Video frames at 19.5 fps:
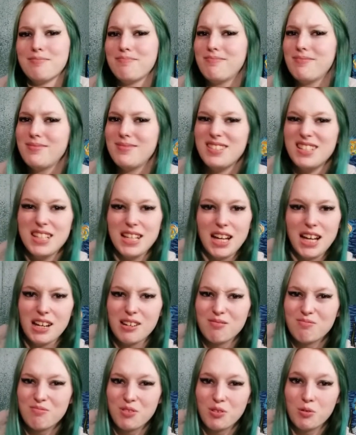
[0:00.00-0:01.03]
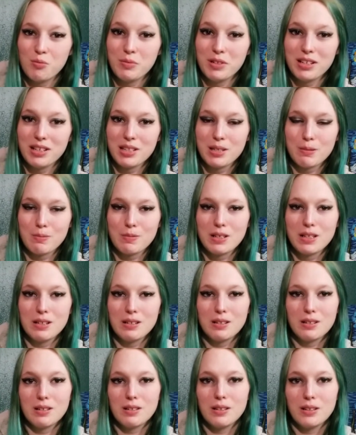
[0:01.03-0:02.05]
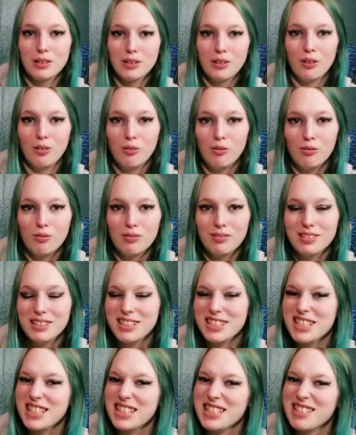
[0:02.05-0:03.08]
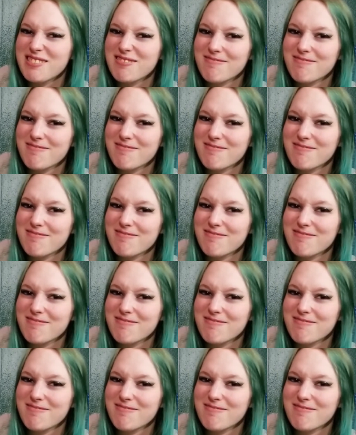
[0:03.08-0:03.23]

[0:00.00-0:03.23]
not a romance reader, just